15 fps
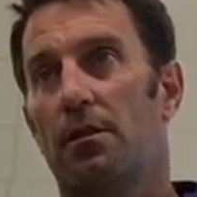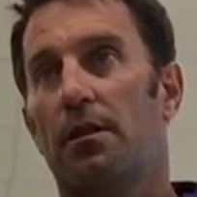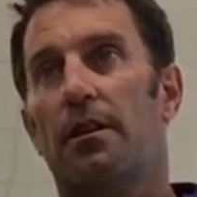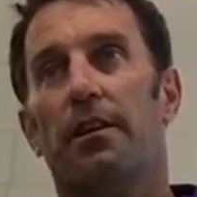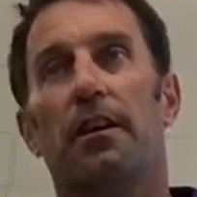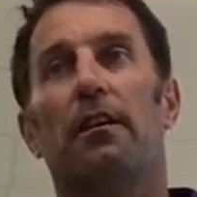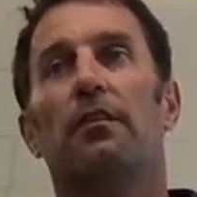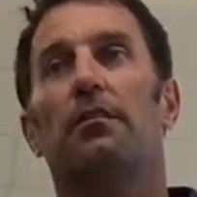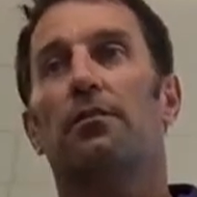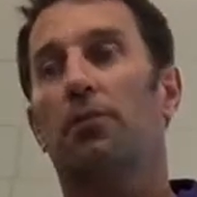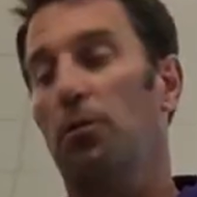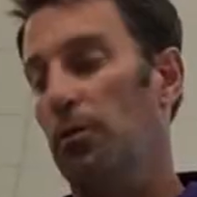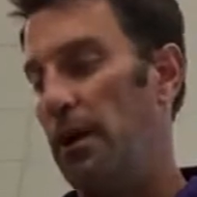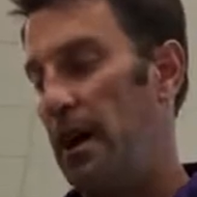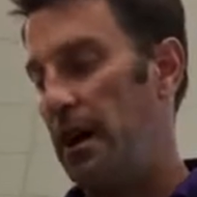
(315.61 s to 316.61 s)
And I
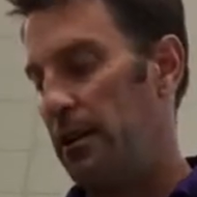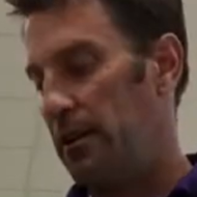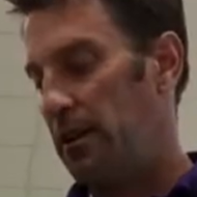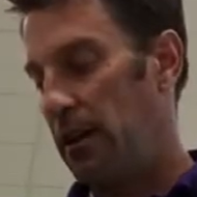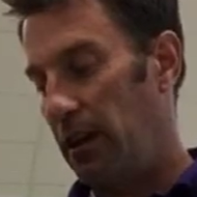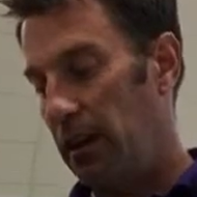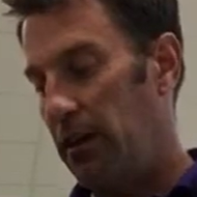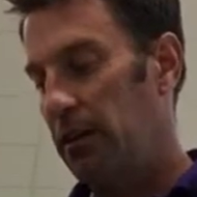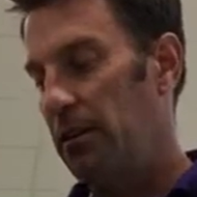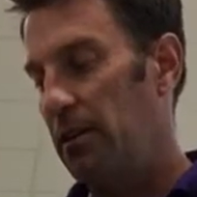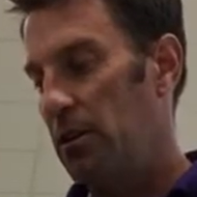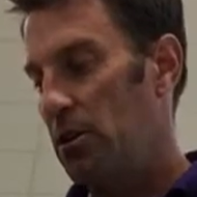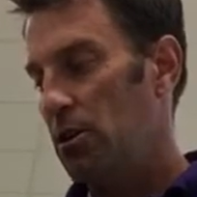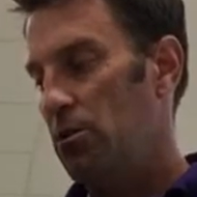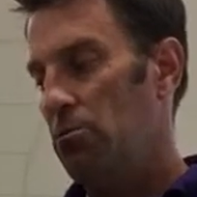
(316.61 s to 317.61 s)
do that again,
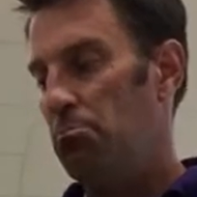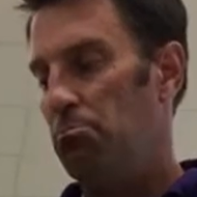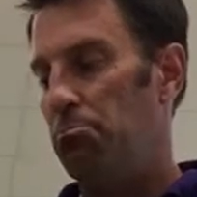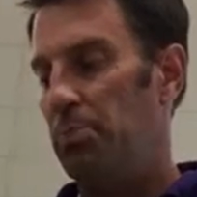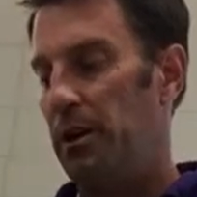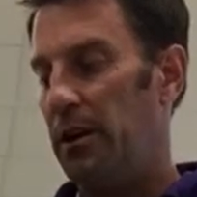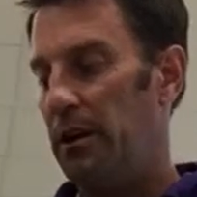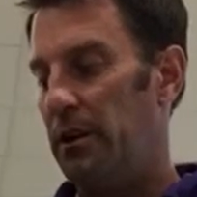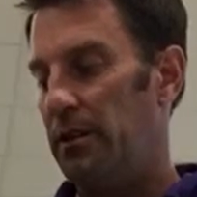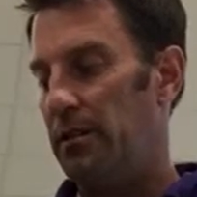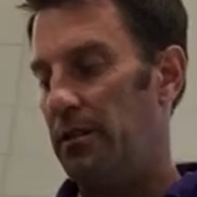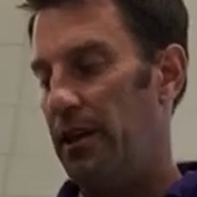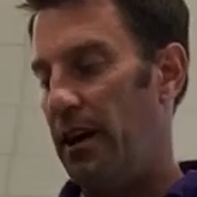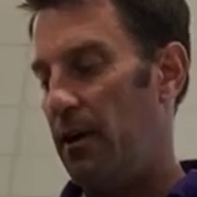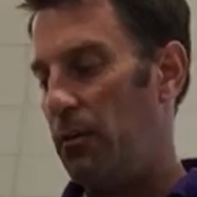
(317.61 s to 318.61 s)

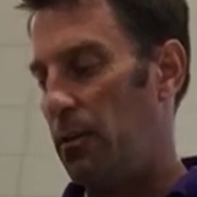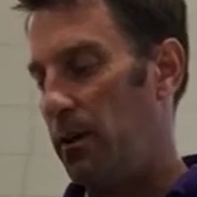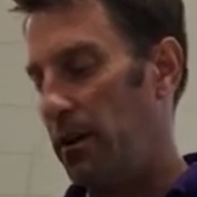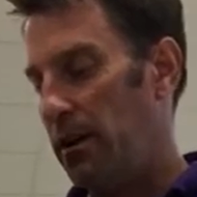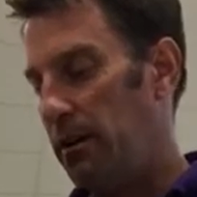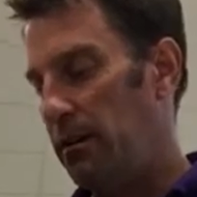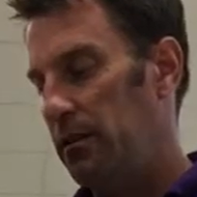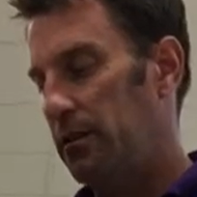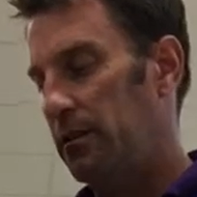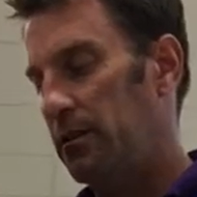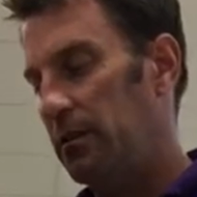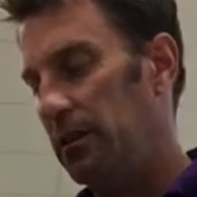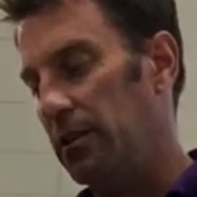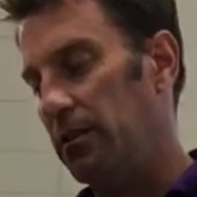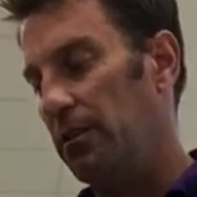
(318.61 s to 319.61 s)
big that way,
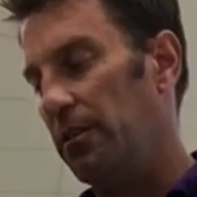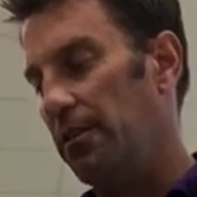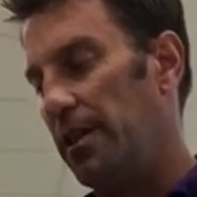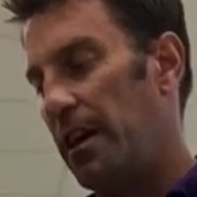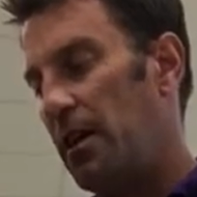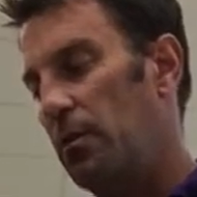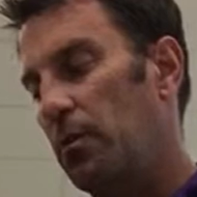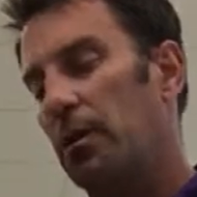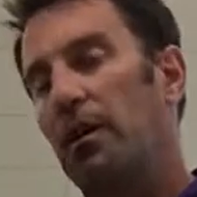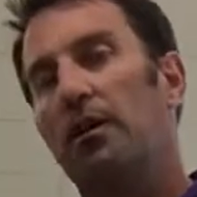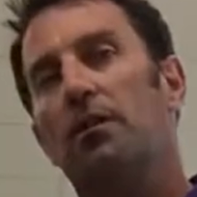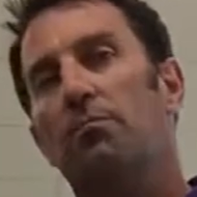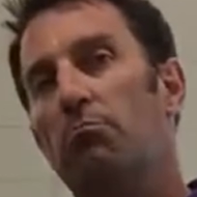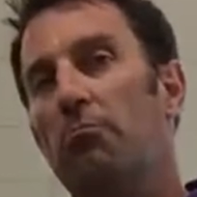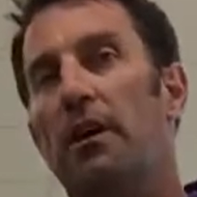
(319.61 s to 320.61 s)
little that
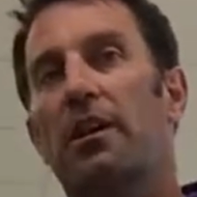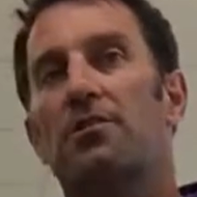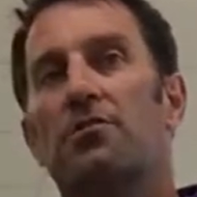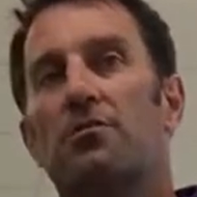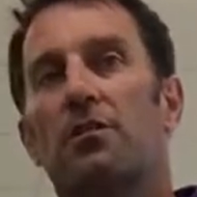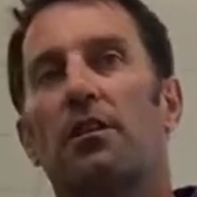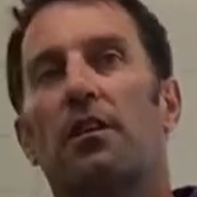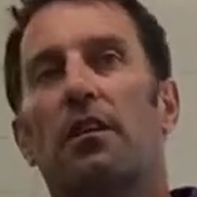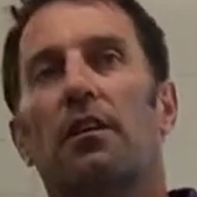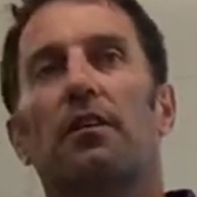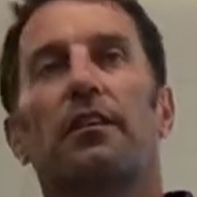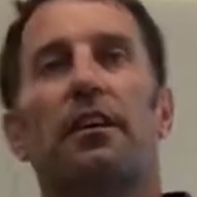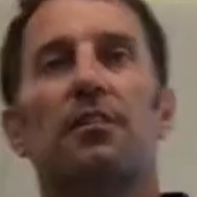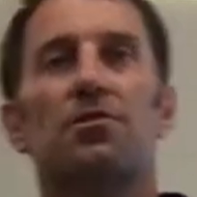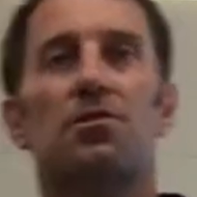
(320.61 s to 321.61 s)
way, measure again,
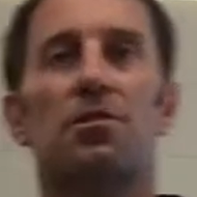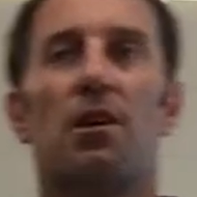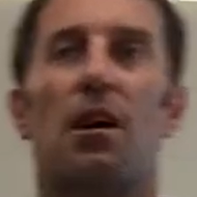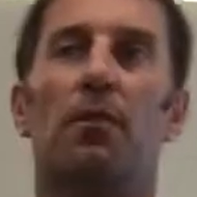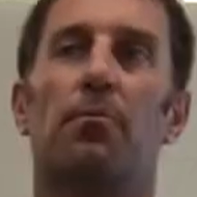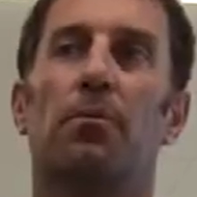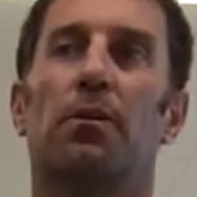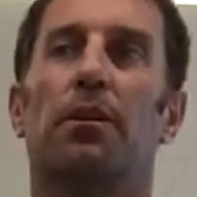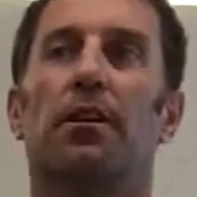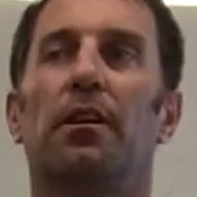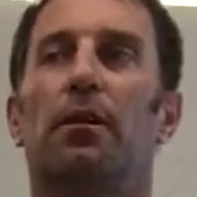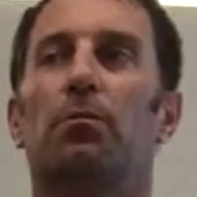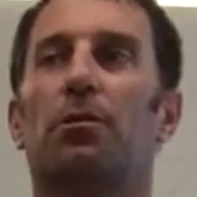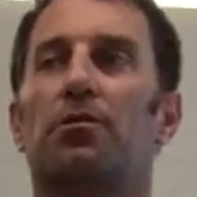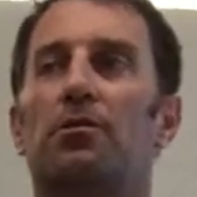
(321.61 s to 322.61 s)
and I stop when the
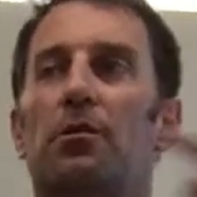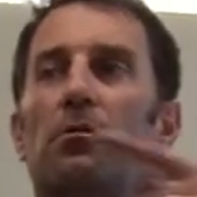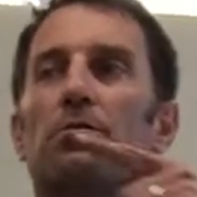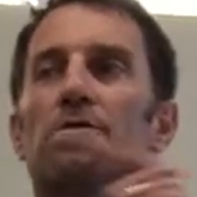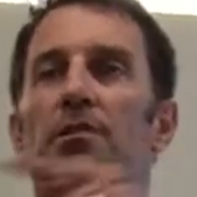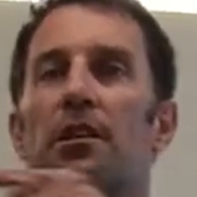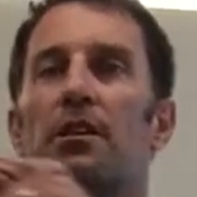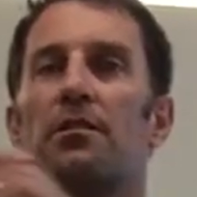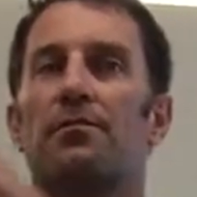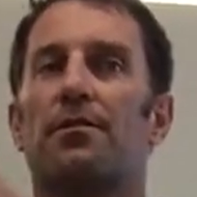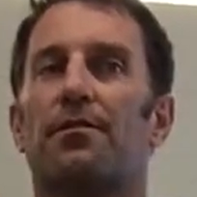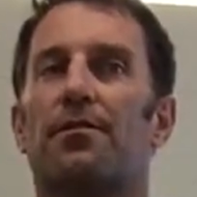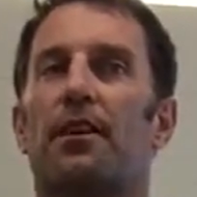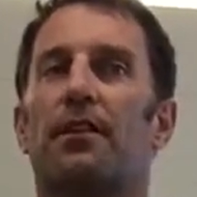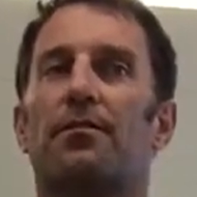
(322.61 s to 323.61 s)
numbers don't change
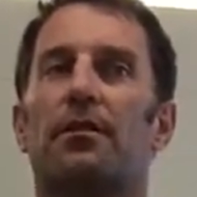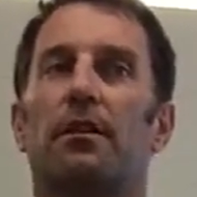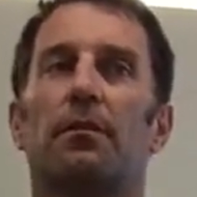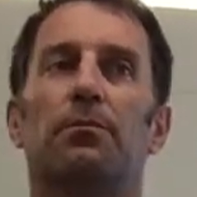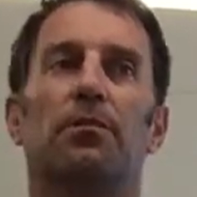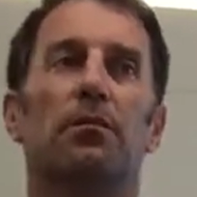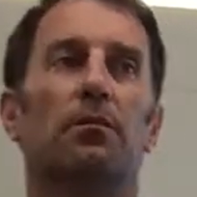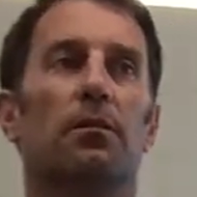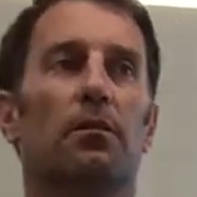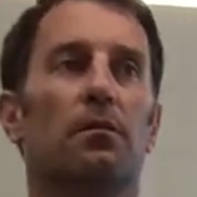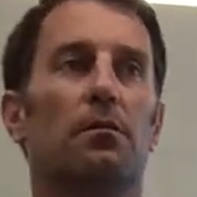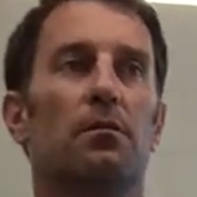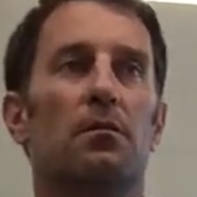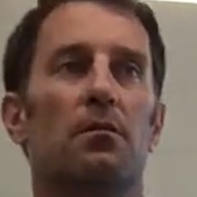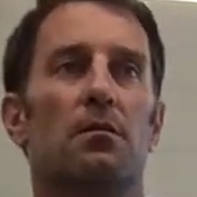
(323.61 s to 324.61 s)
for 5 times in a row.
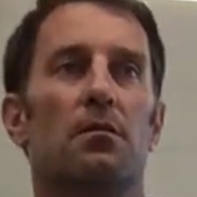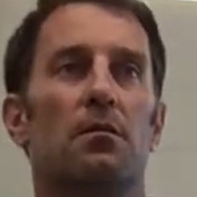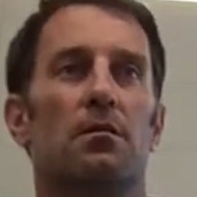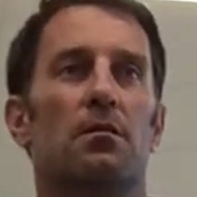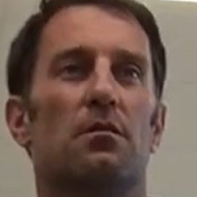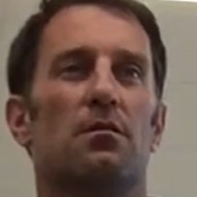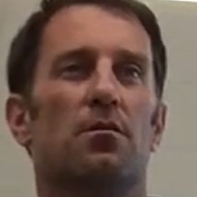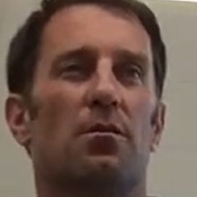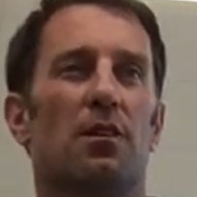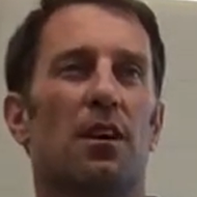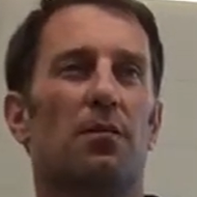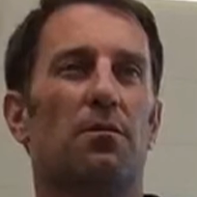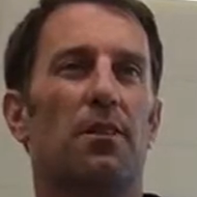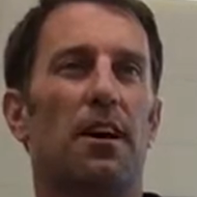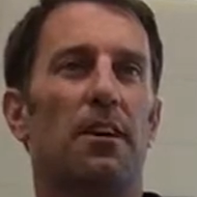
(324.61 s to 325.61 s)
You
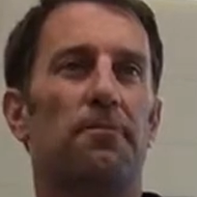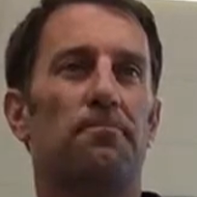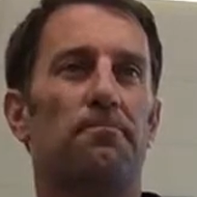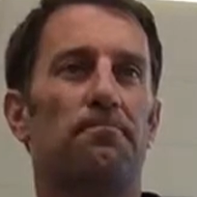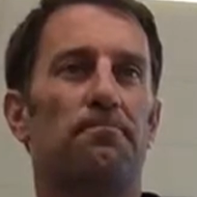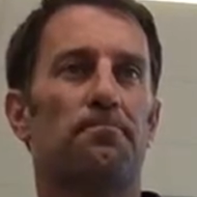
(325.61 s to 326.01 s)
okay with that?